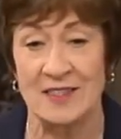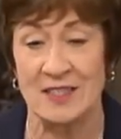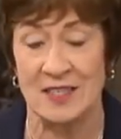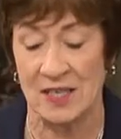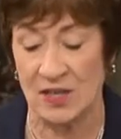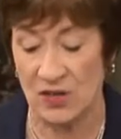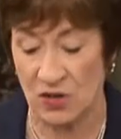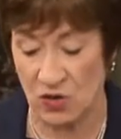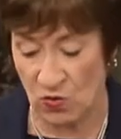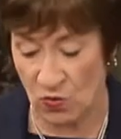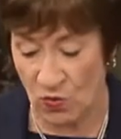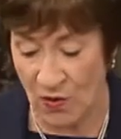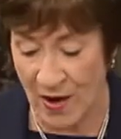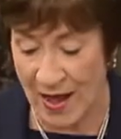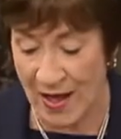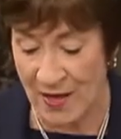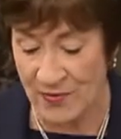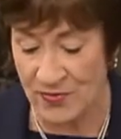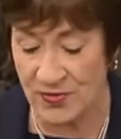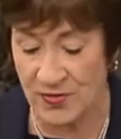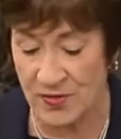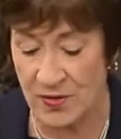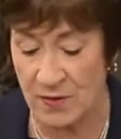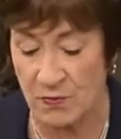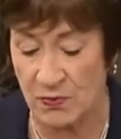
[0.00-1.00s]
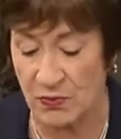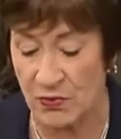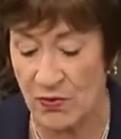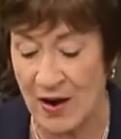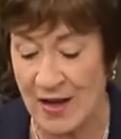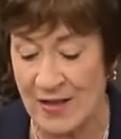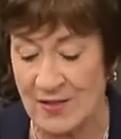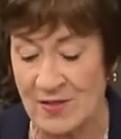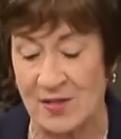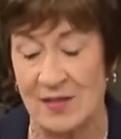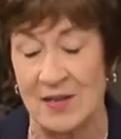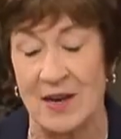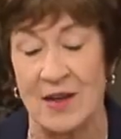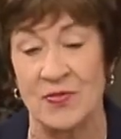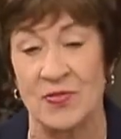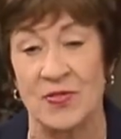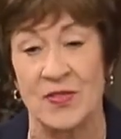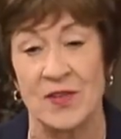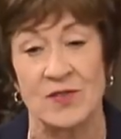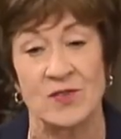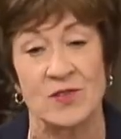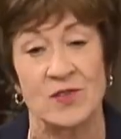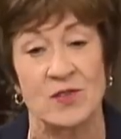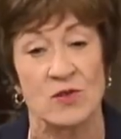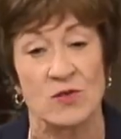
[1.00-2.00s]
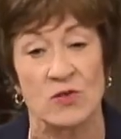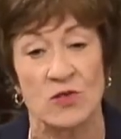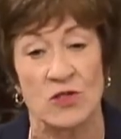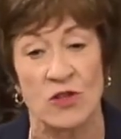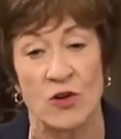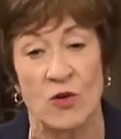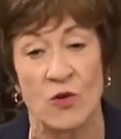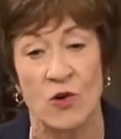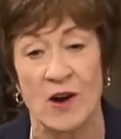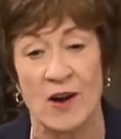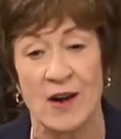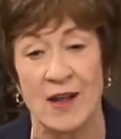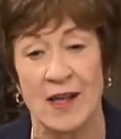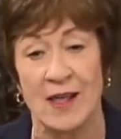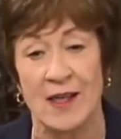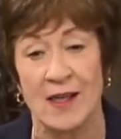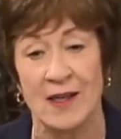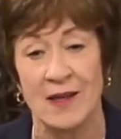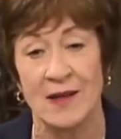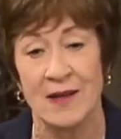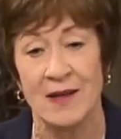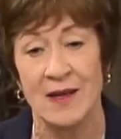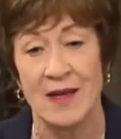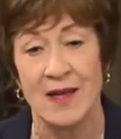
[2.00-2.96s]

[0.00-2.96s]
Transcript: to grant the president this authority